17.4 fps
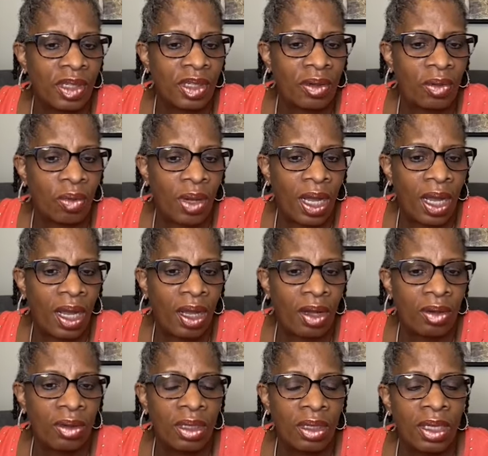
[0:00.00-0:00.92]

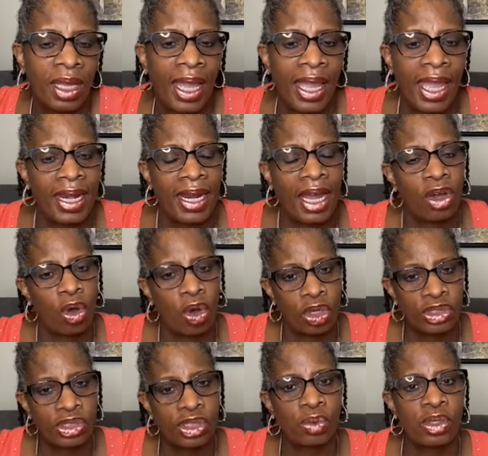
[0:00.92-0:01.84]
Wow. And I
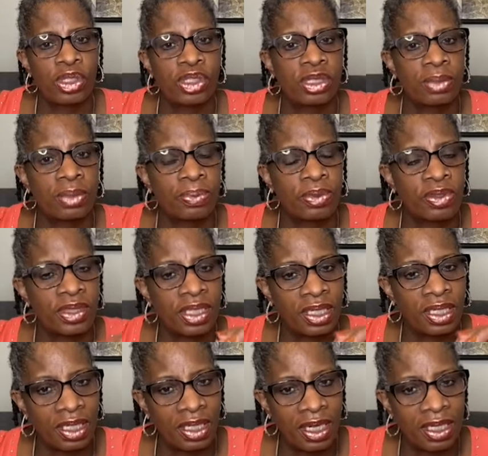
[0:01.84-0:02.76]
also want you to put the
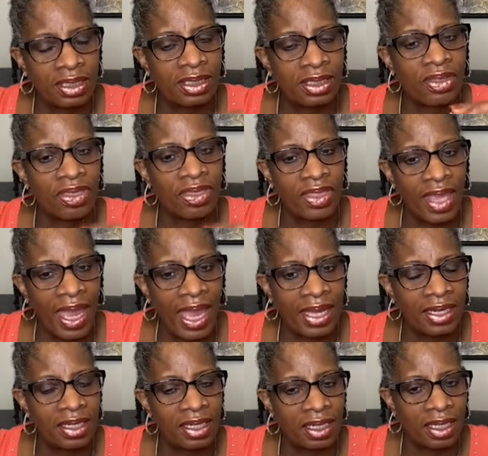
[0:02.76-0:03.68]
link to that
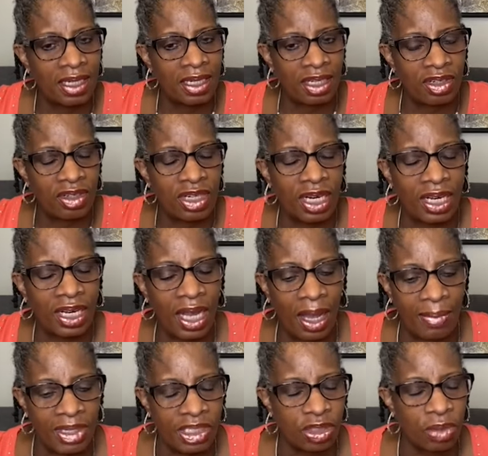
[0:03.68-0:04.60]
here in the
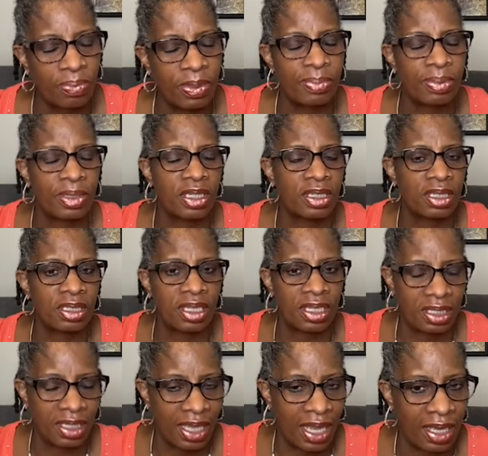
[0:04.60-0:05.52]
comments. You so have comments
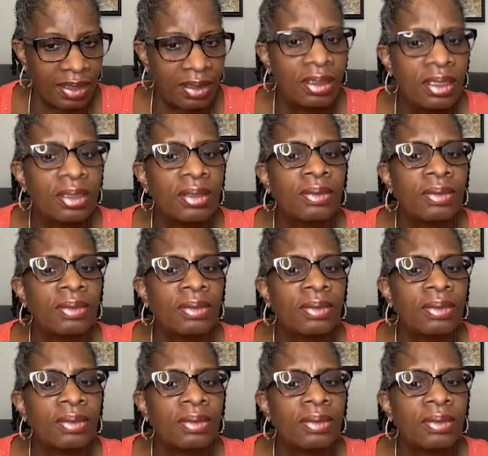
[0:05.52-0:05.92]
off.